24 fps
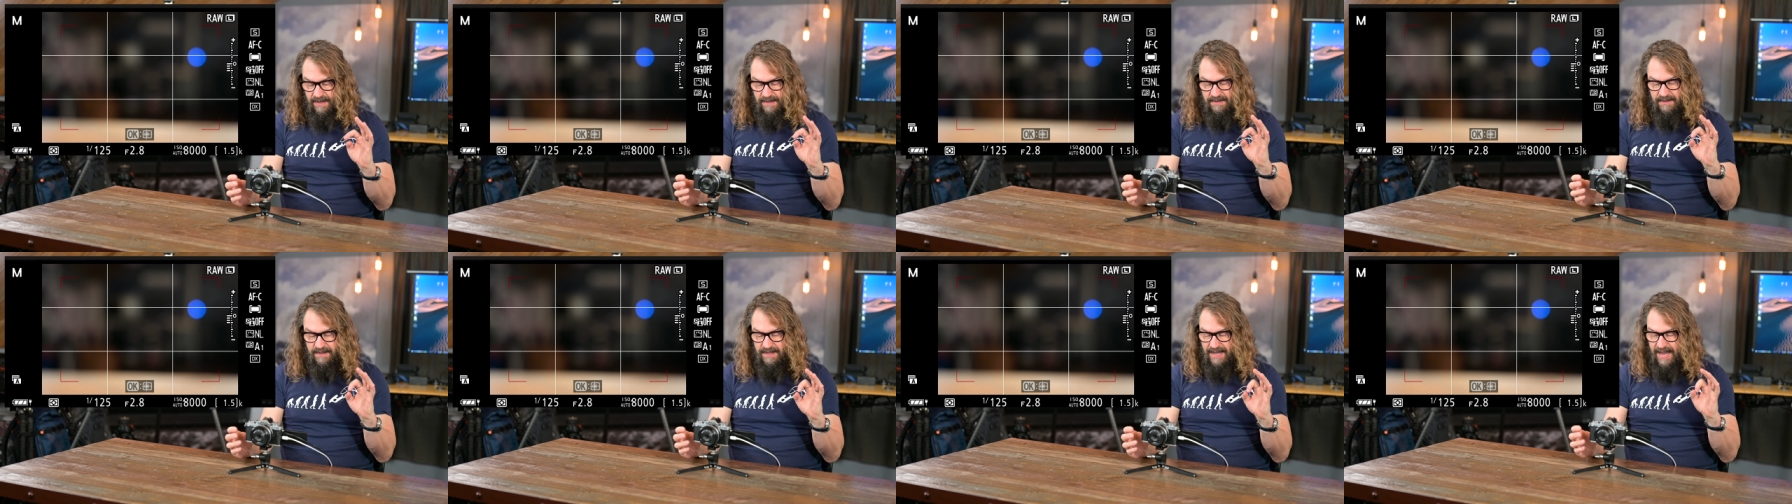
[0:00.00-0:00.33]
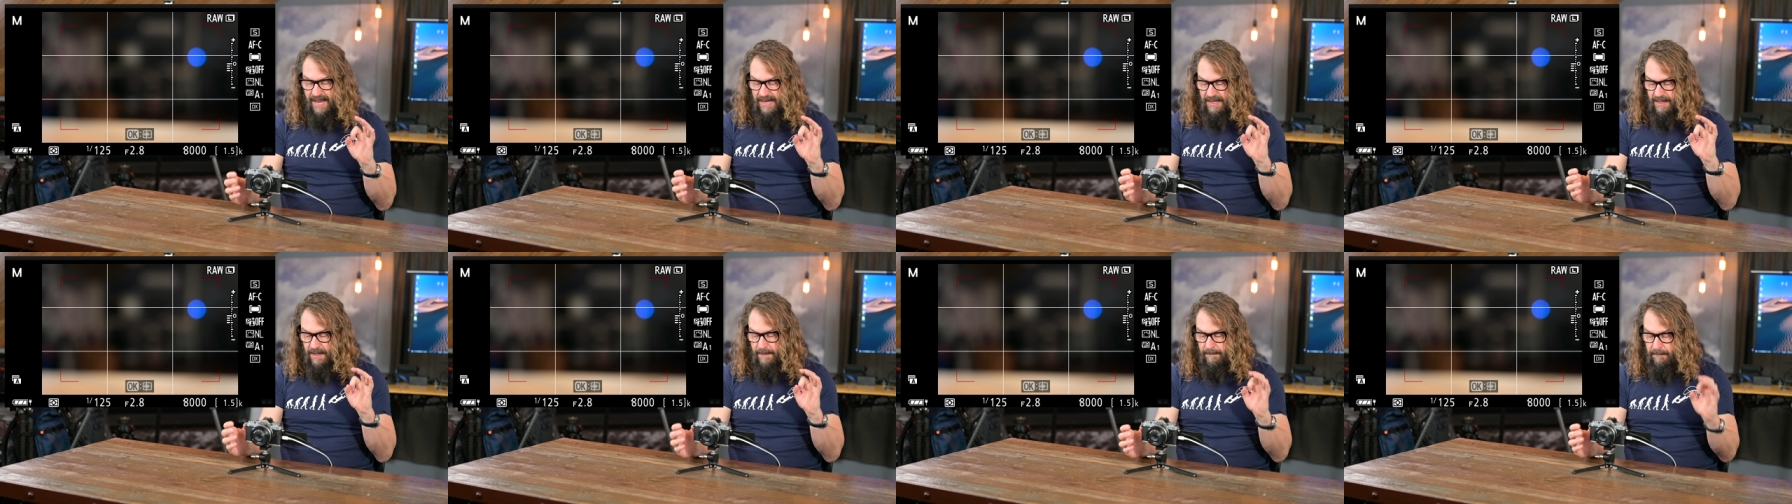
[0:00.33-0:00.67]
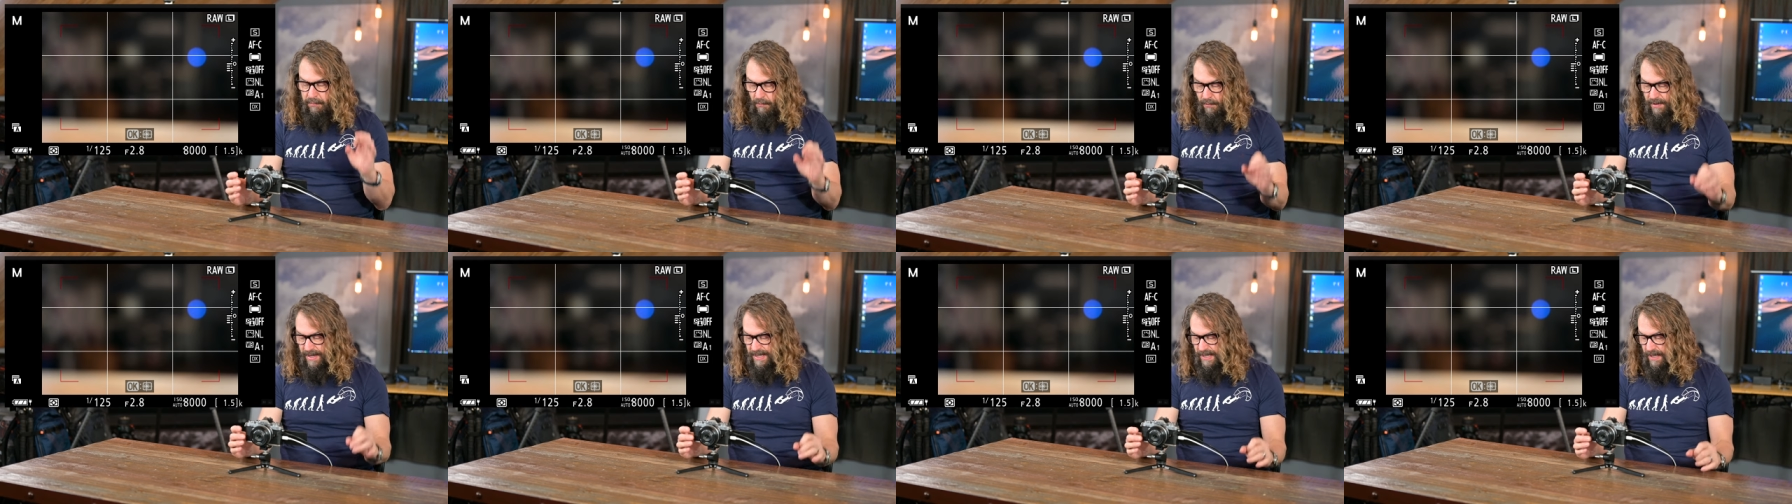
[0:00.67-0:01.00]
indicating a
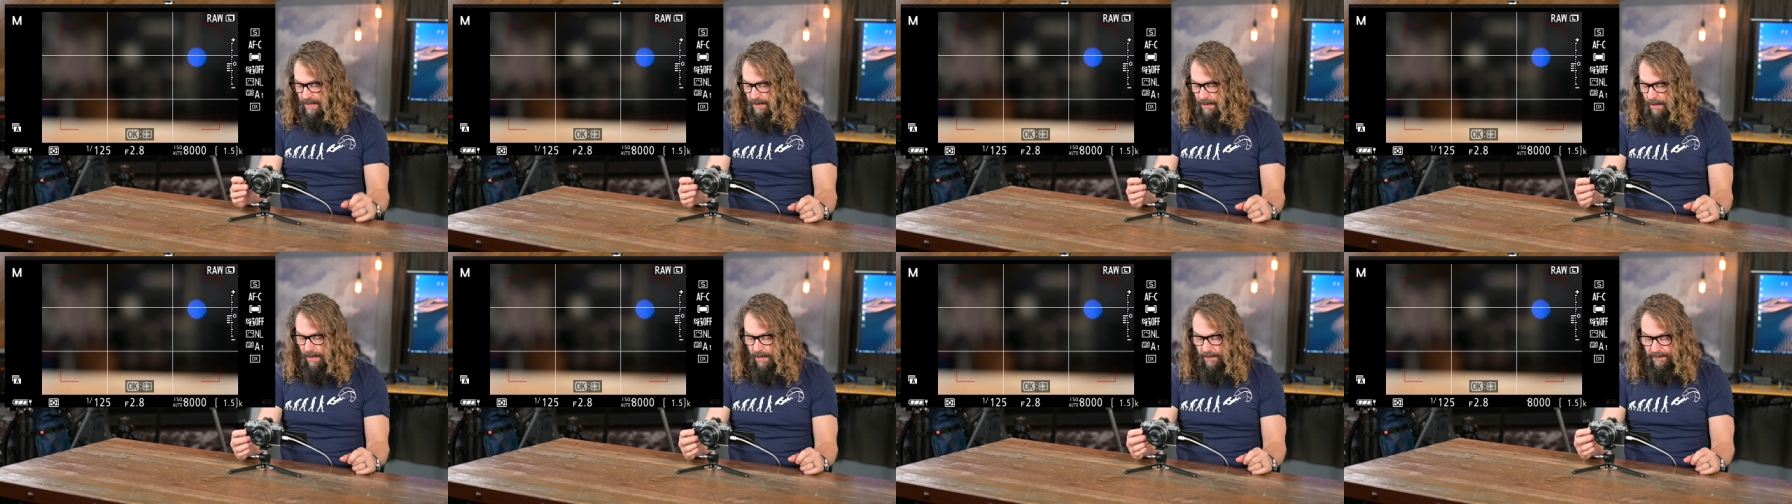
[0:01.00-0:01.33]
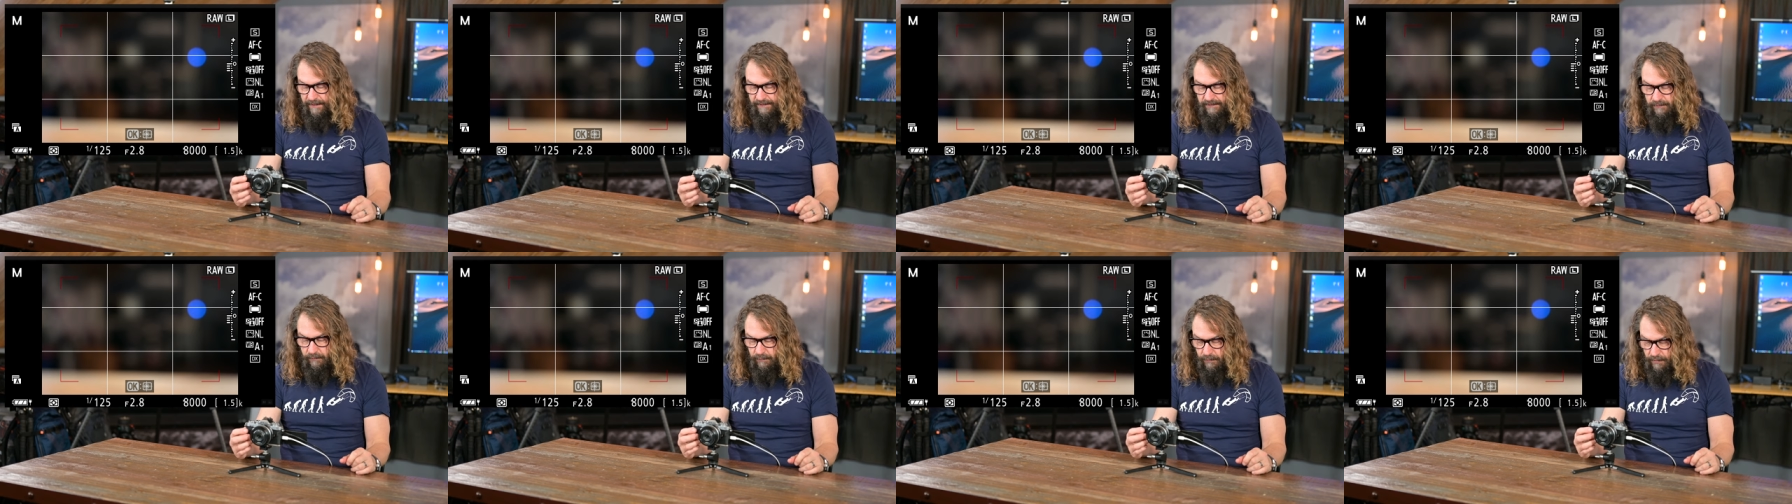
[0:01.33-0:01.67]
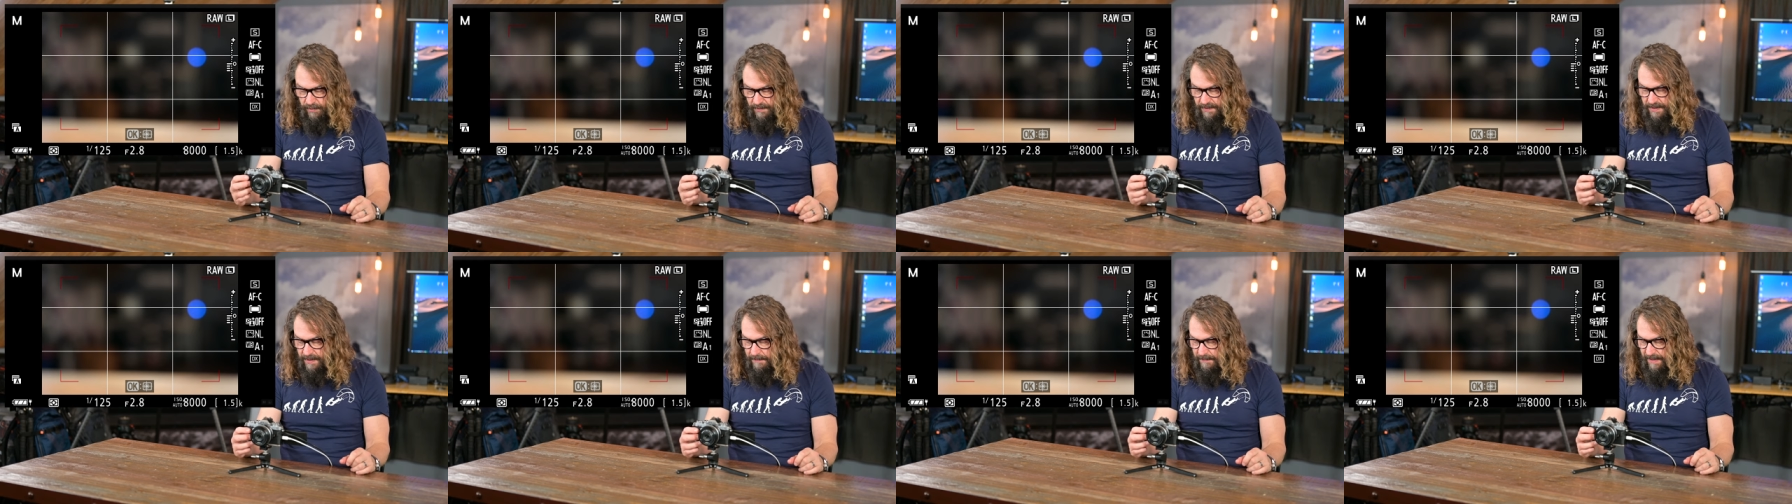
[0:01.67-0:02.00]
point at all. It's
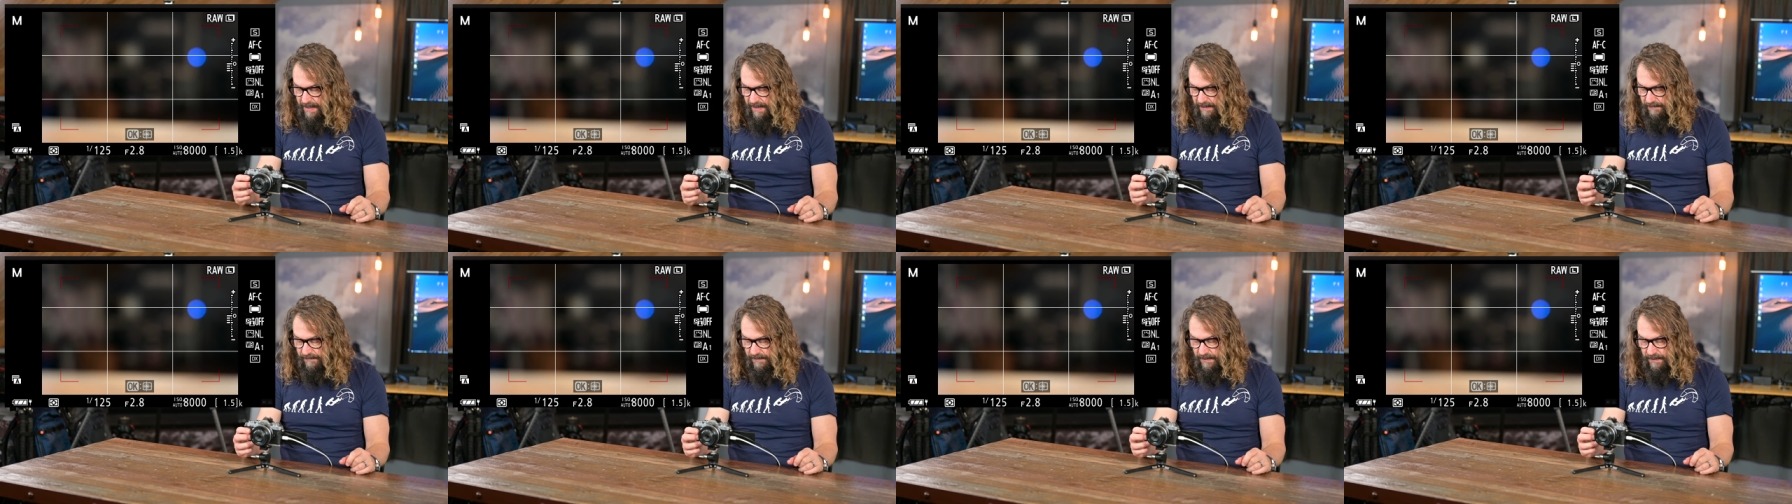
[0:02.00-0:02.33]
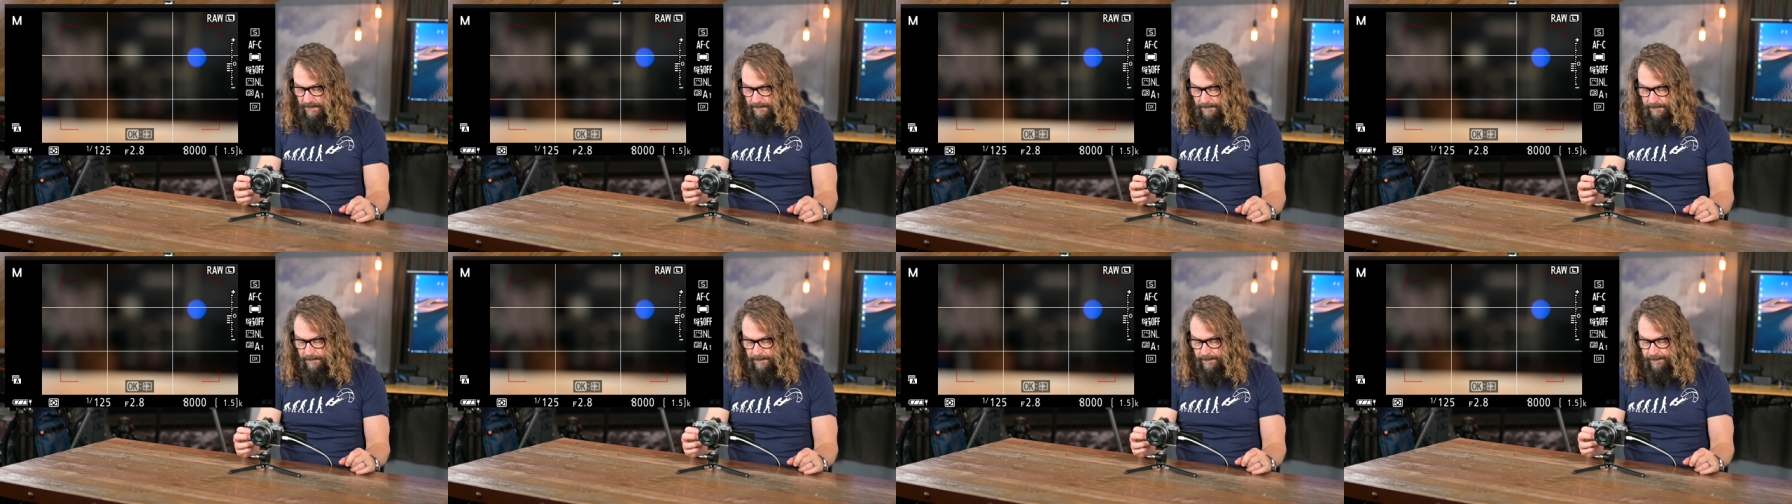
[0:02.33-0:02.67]
really amazing.